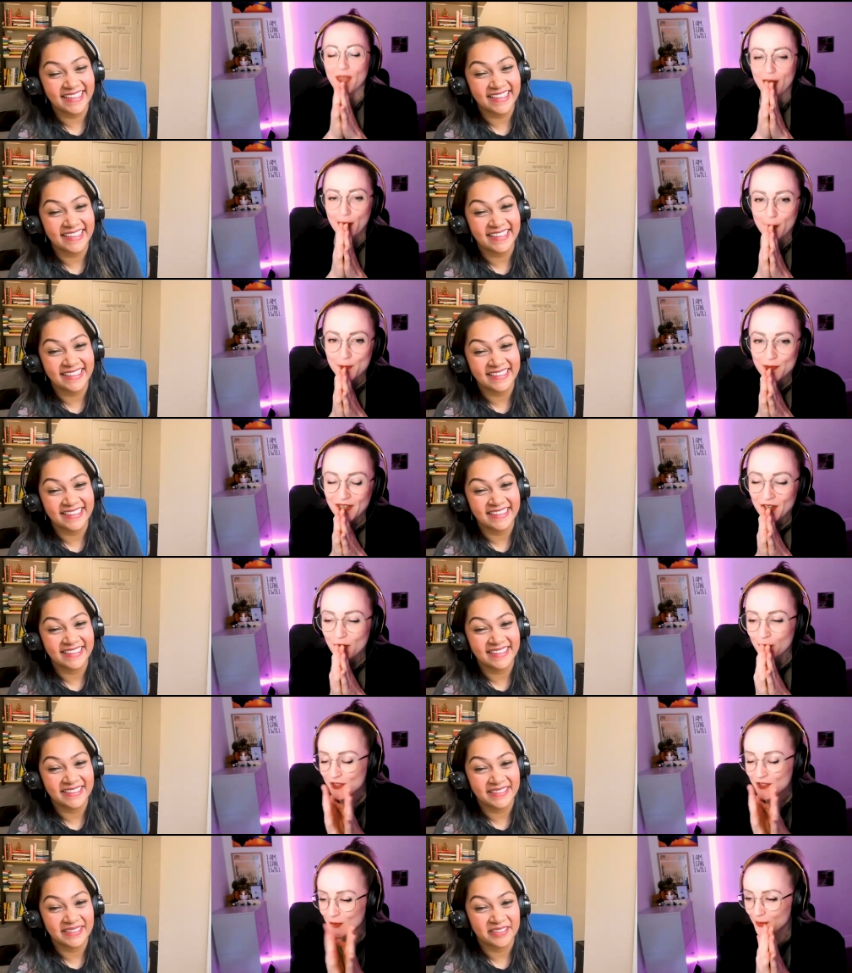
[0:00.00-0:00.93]
Speaker 1: Um, I
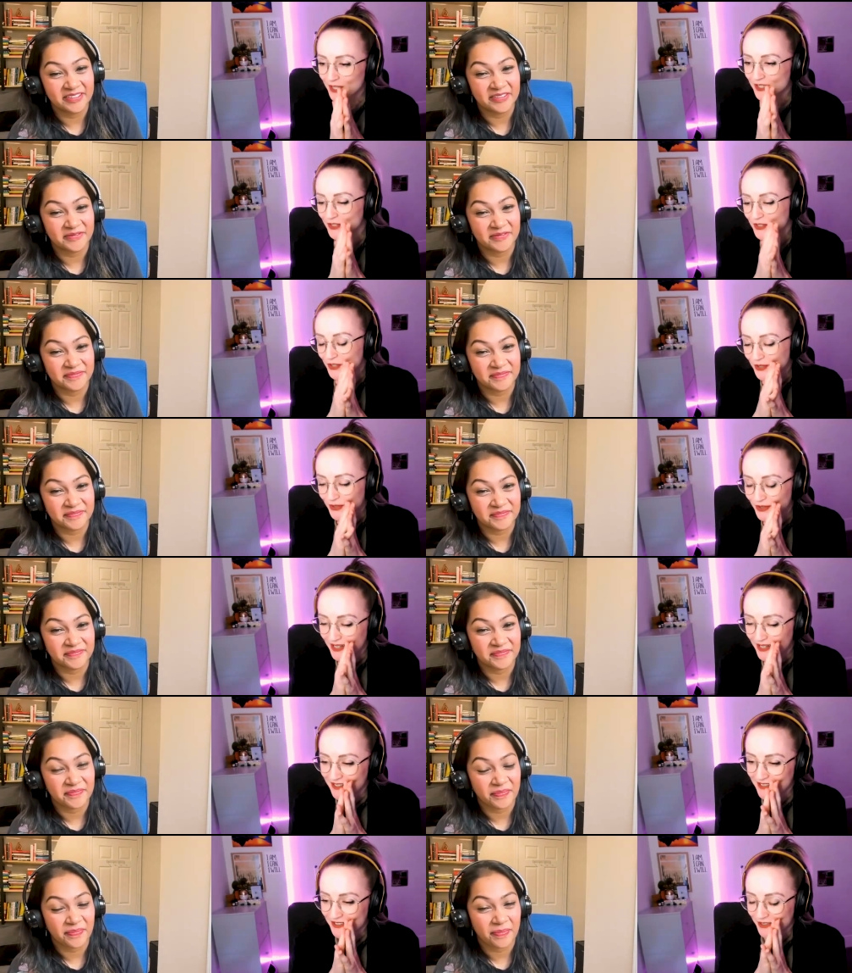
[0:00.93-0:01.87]
also wanted to
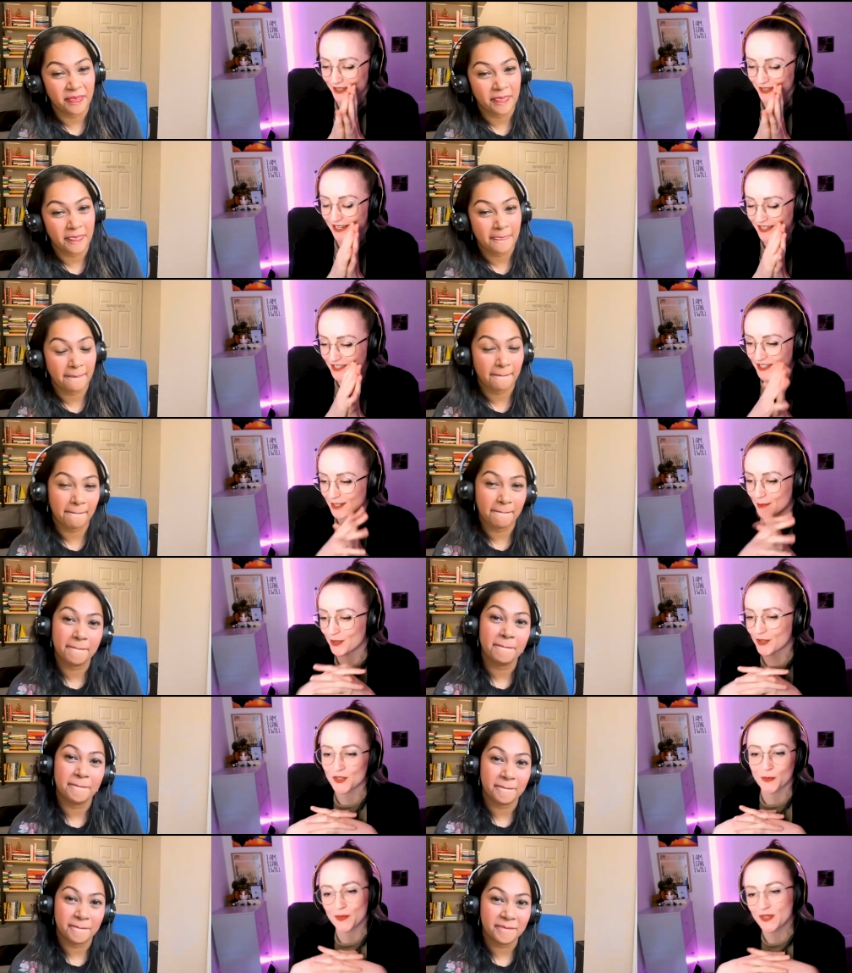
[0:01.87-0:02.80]
ask you actually,
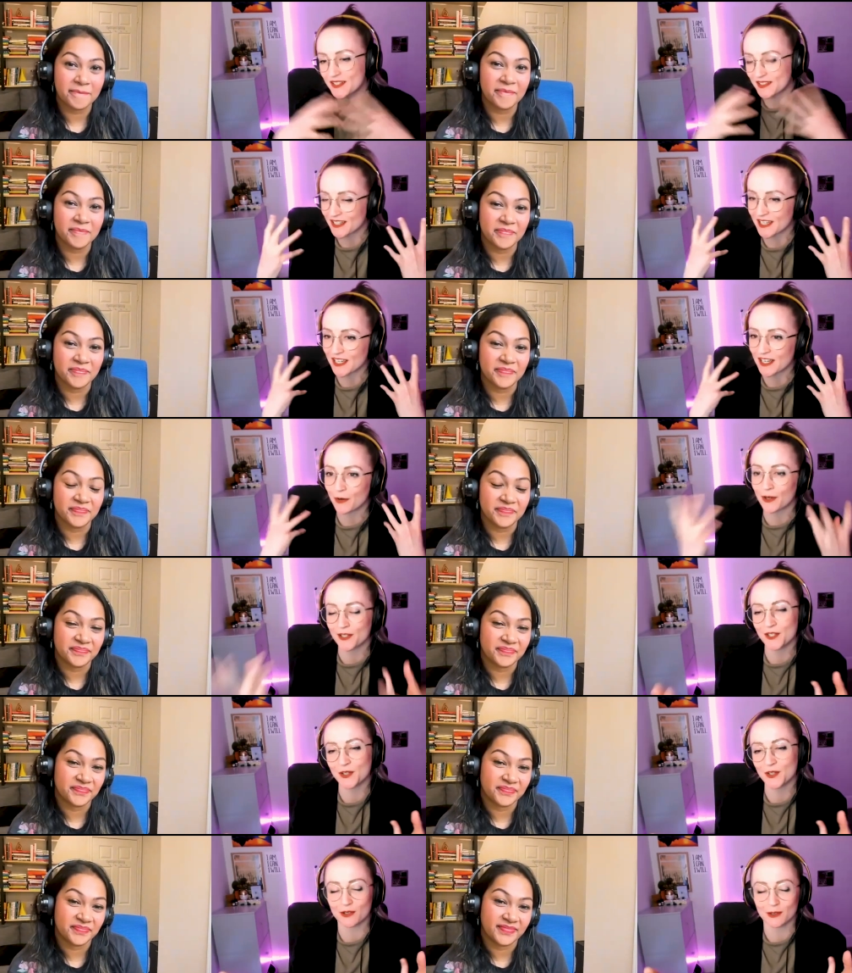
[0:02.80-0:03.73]
because obviously
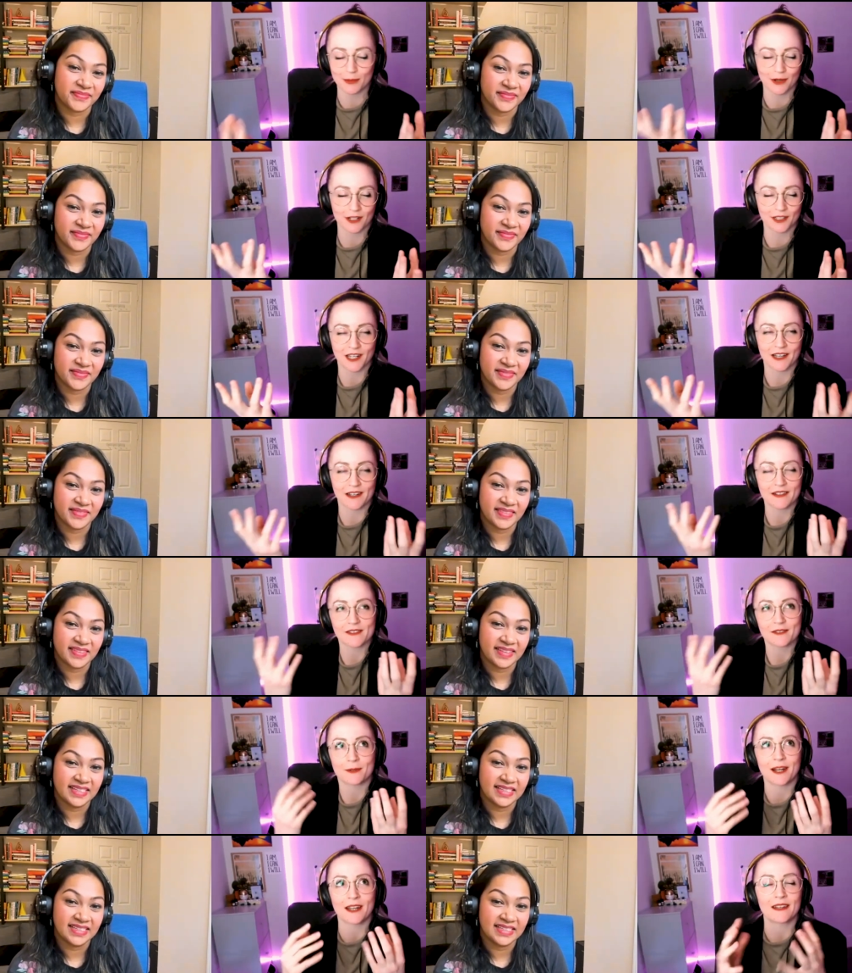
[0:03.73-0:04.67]
on your
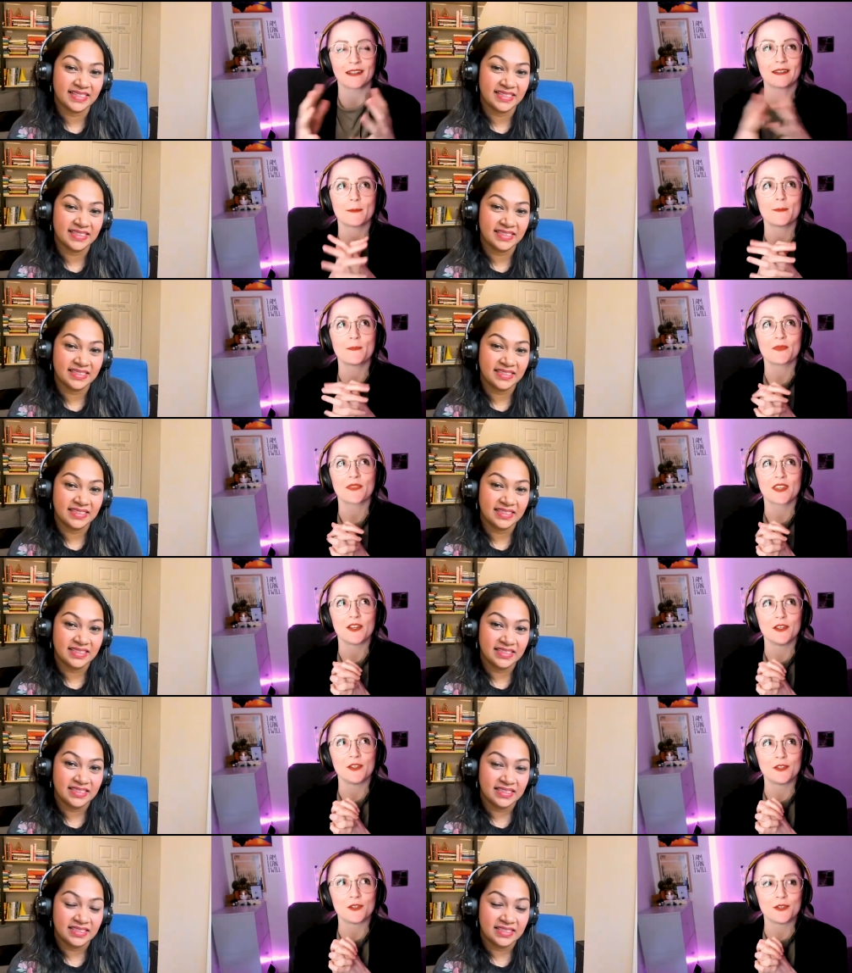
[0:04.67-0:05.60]
podcast, right,
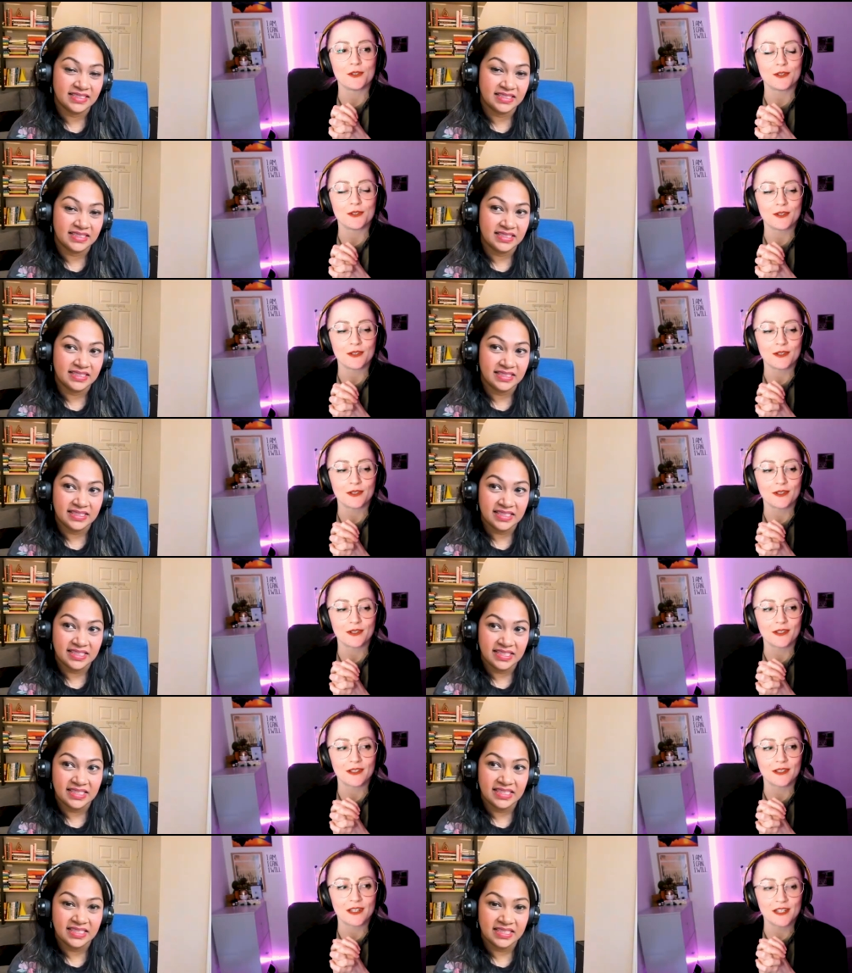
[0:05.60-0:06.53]
you
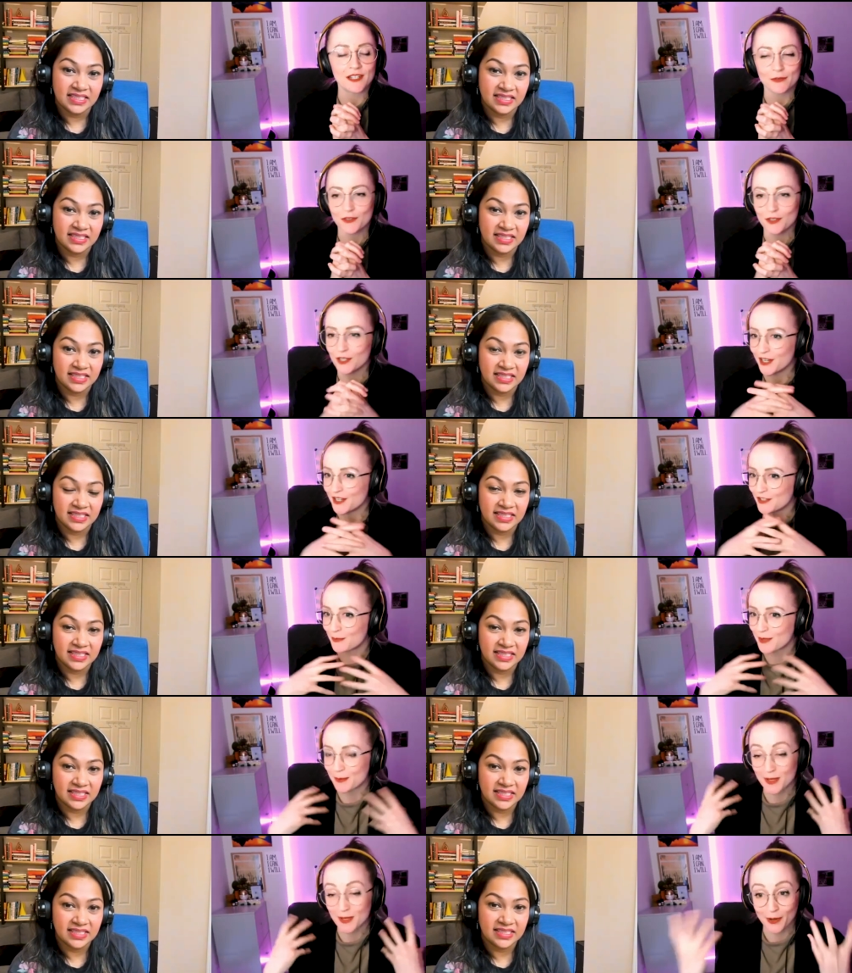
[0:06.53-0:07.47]
interview loads of
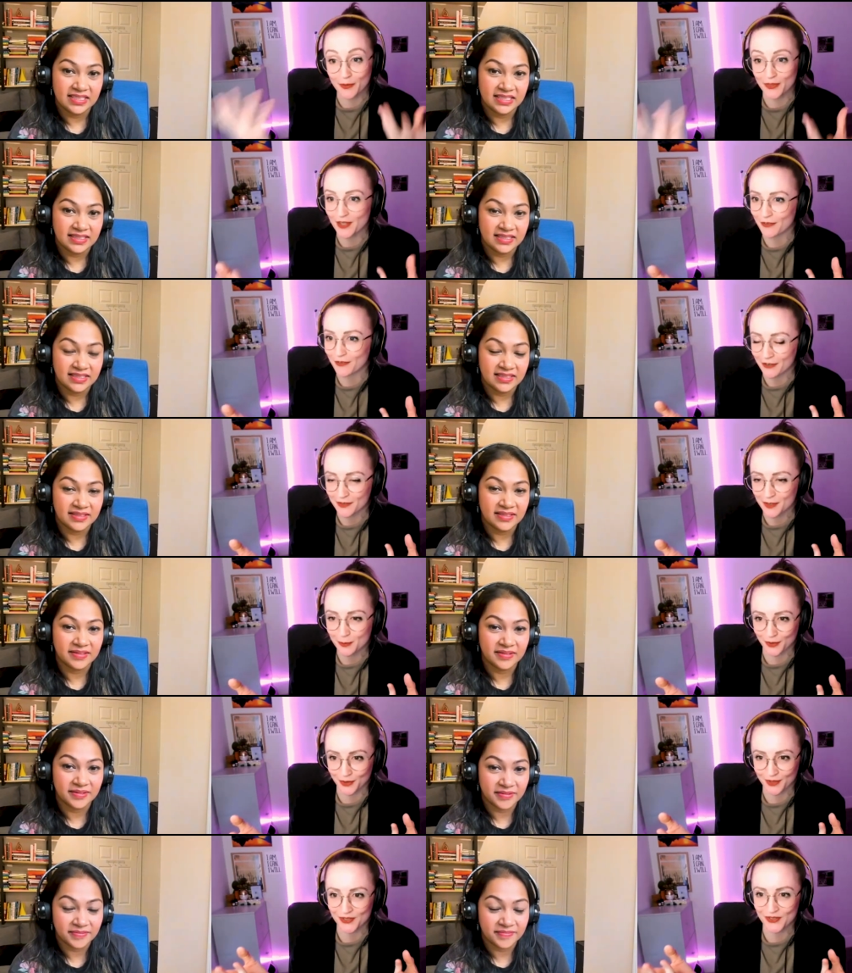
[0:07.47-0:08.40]
people about their
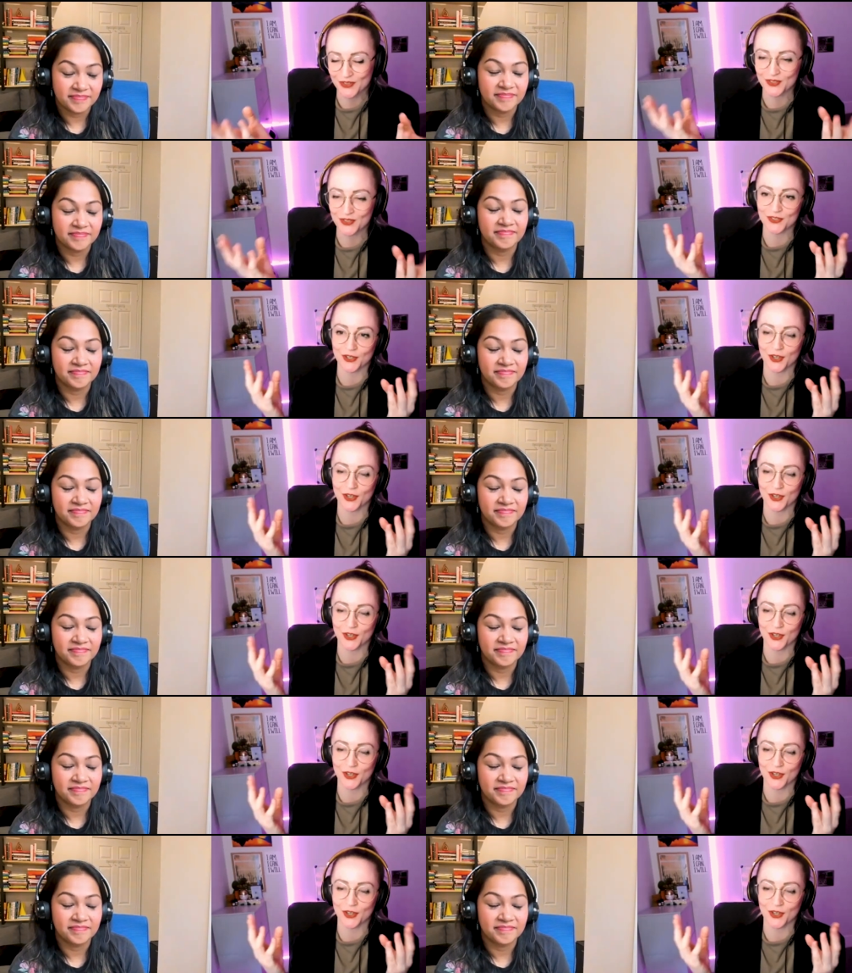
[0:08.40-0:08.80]
favorite books. Mm-hmm.